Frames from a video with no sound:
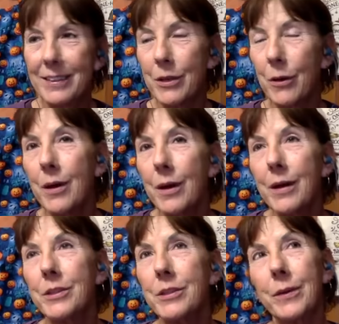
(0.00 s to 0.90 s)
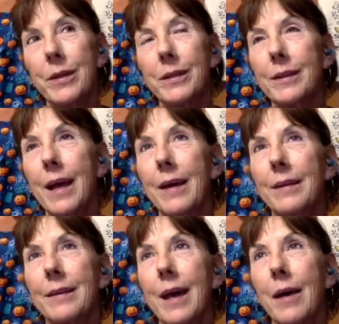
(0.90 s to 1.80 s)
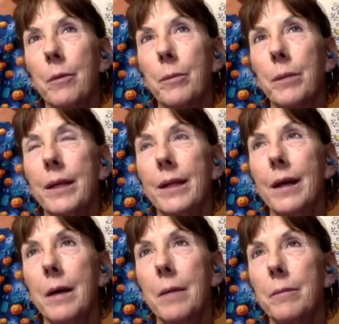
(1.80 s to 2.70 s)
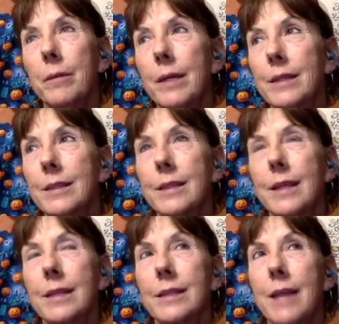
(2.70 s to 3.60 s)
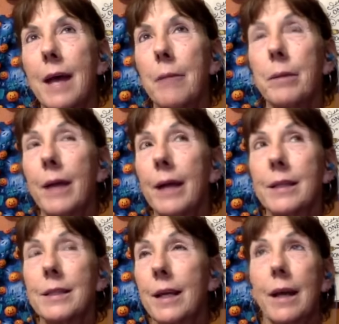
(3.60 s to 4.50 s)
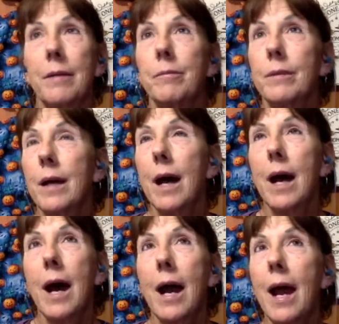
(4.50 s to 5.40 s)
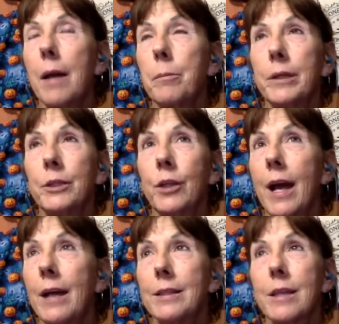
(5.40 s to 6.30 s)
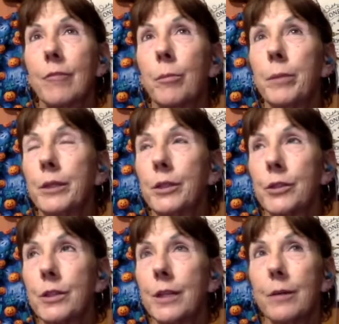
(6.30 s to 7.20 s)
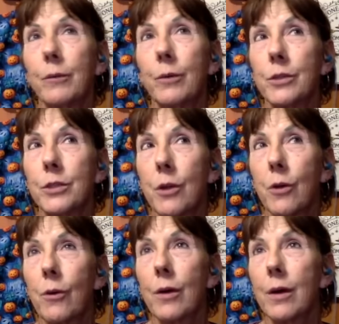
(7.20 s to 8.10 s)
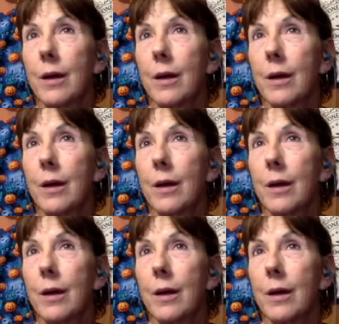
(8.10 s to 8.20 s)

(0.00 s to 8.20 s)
So, so it, that that will be. Um, it's it's sad, but like I said, I. I had a picture. I had several pictures that were so,